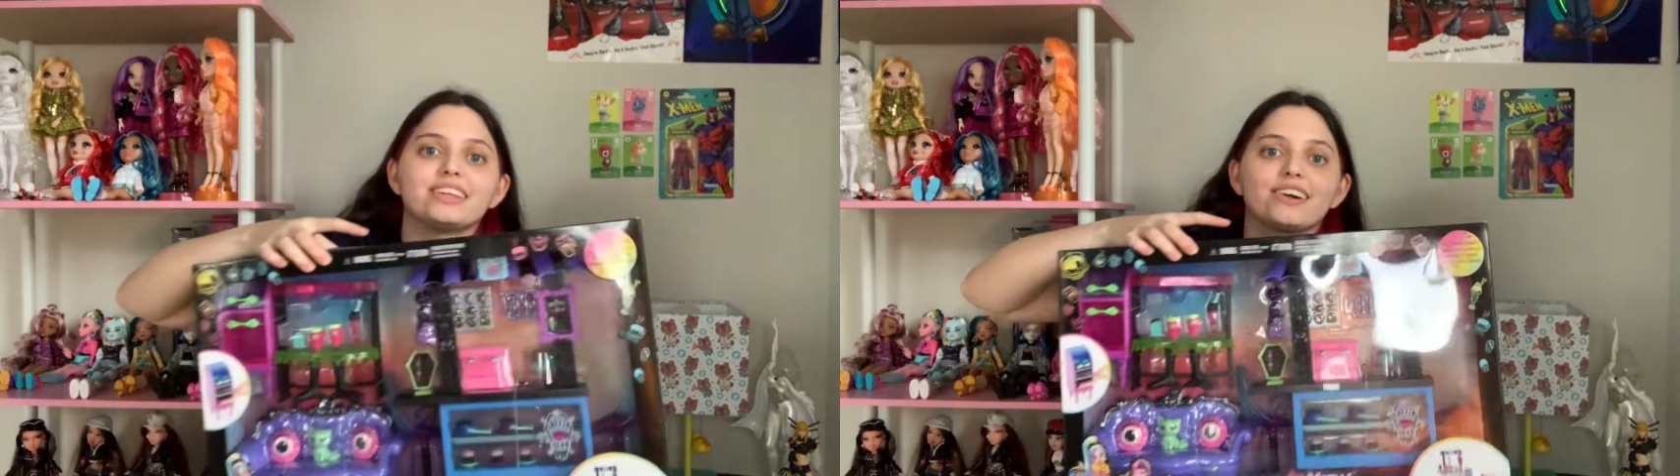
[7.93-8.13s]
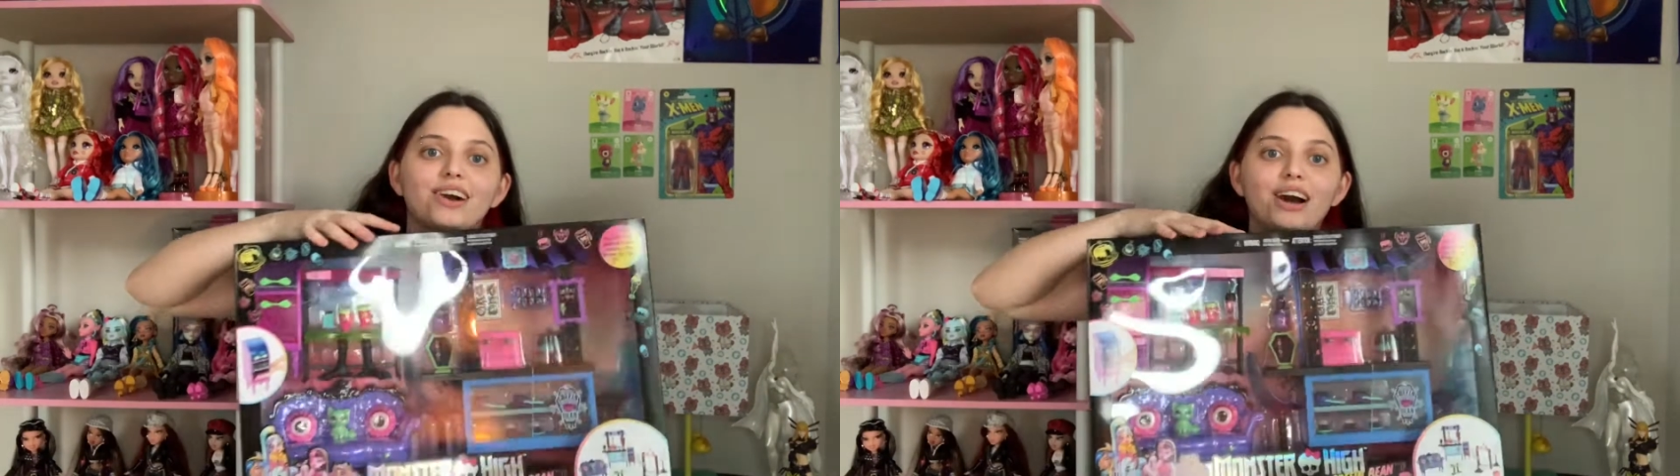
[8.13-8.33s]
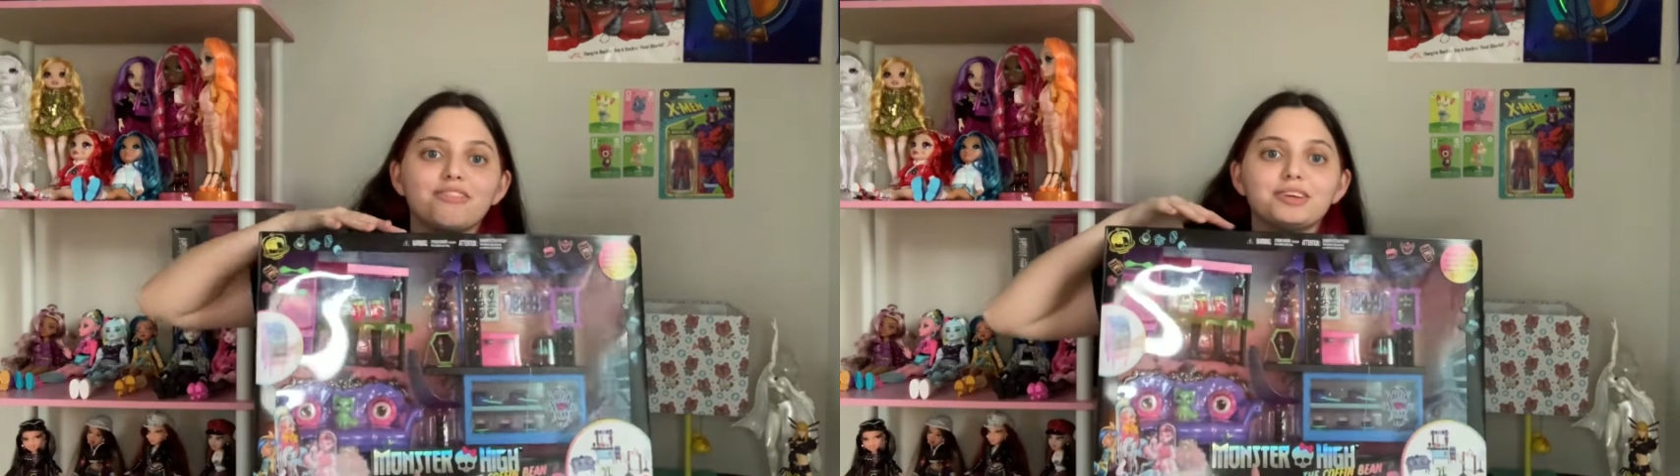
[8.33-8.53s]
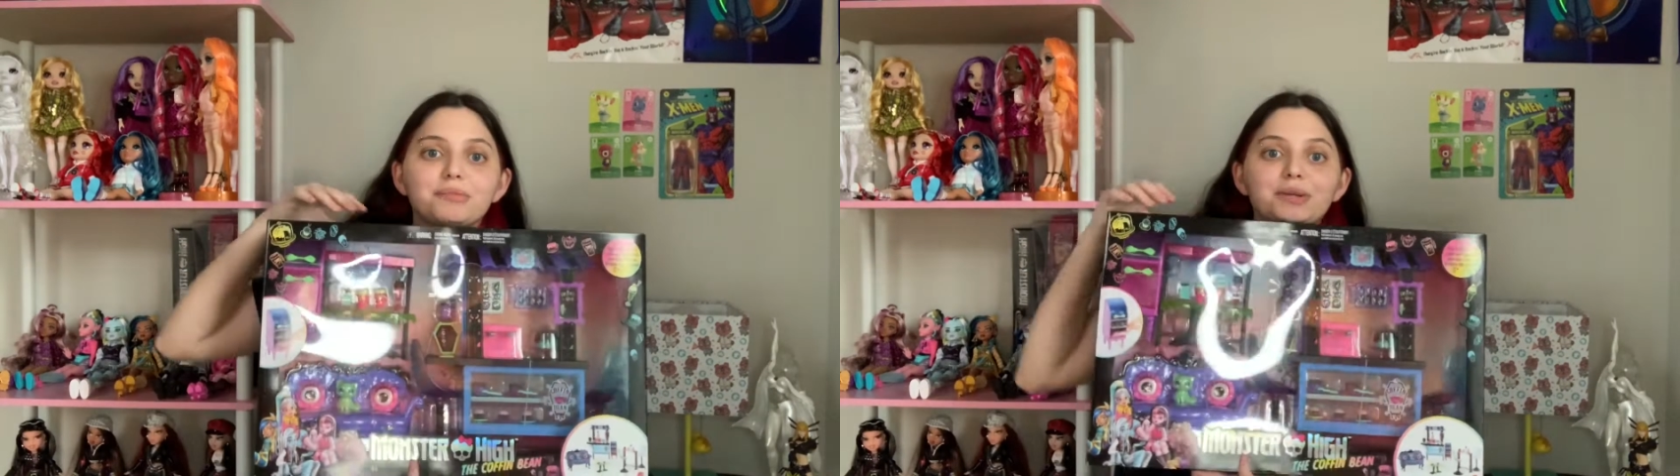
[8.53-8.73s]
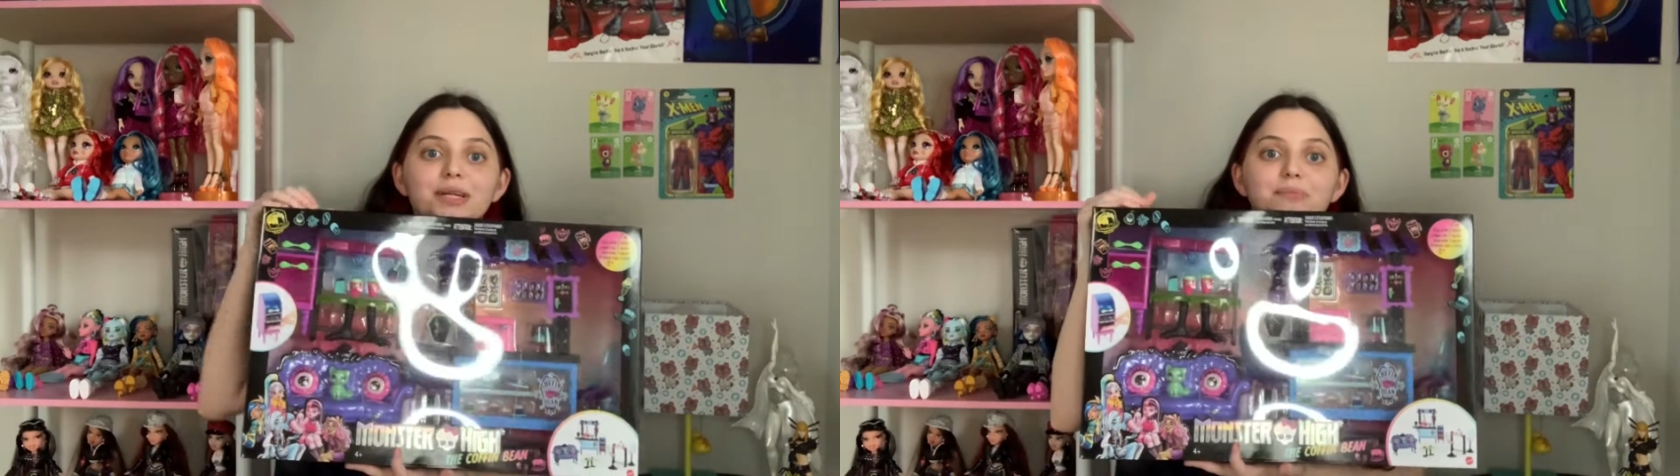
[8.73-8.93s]
coffin
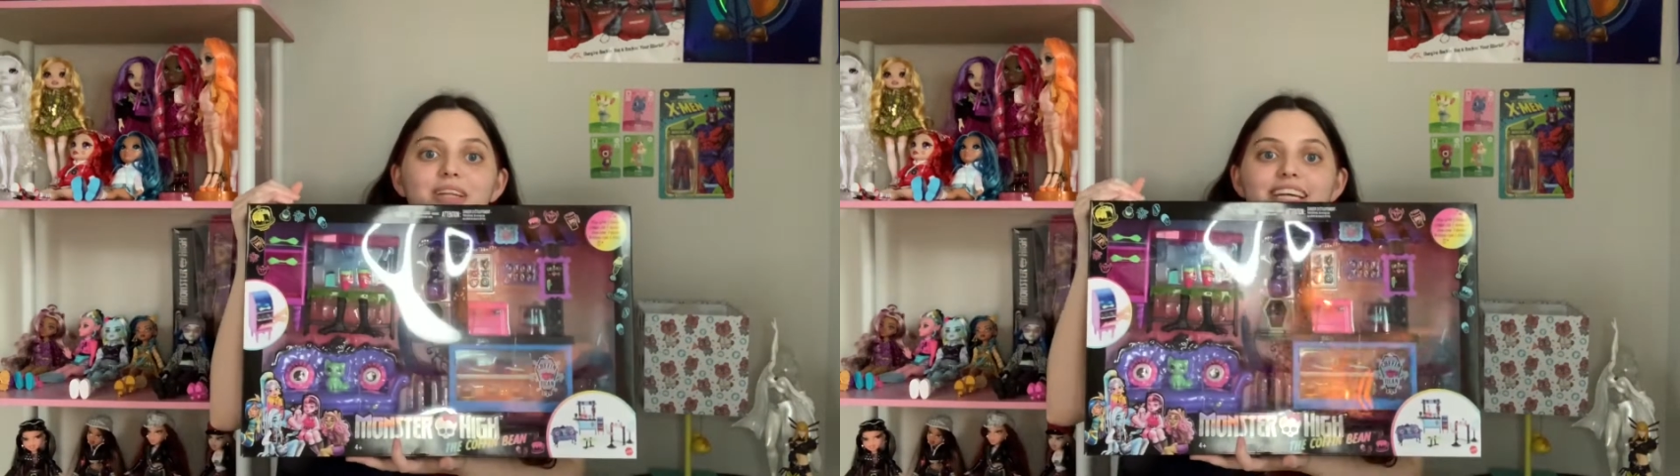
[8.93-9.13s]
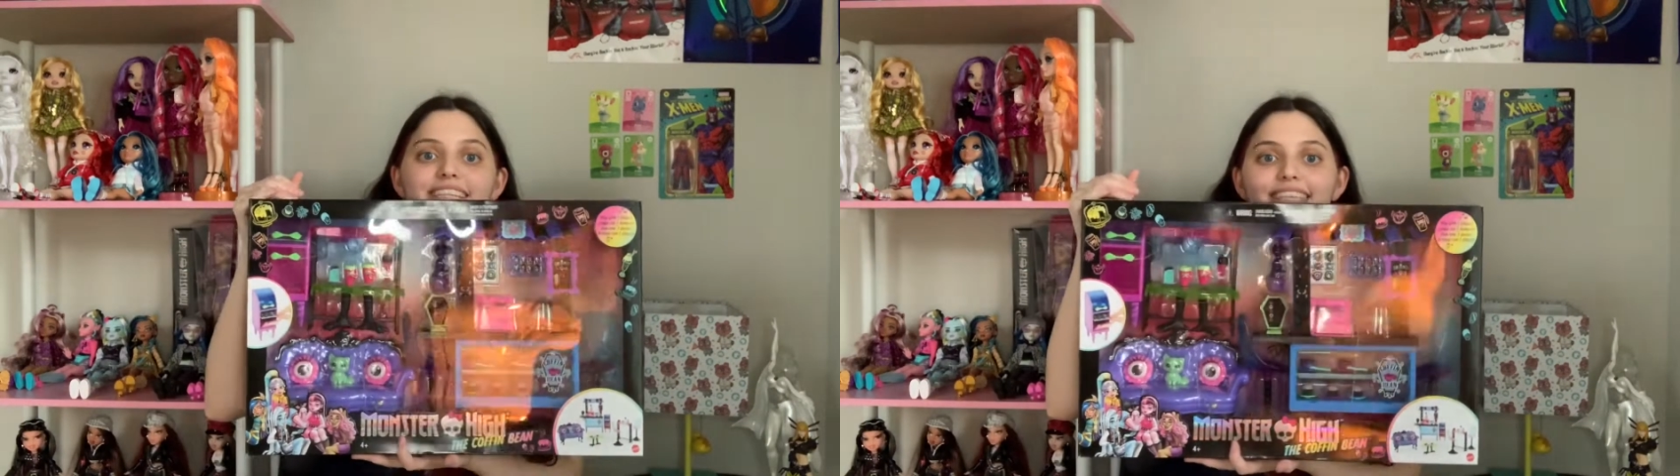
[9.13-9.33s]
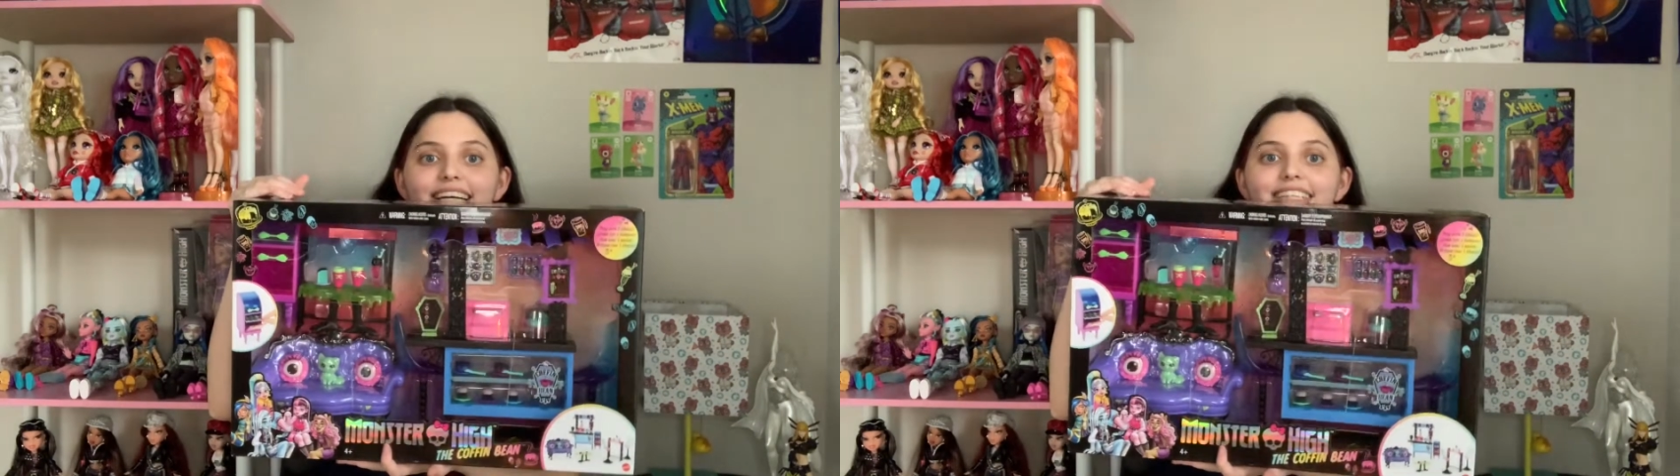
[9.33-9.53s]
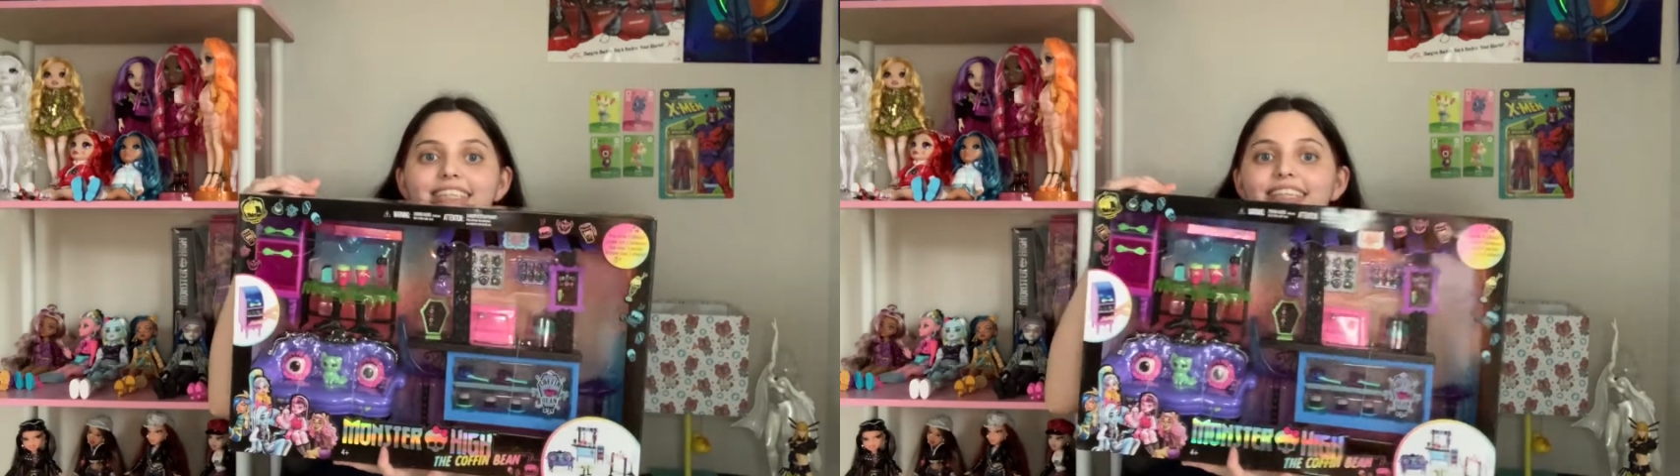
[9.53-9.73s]
bean playset,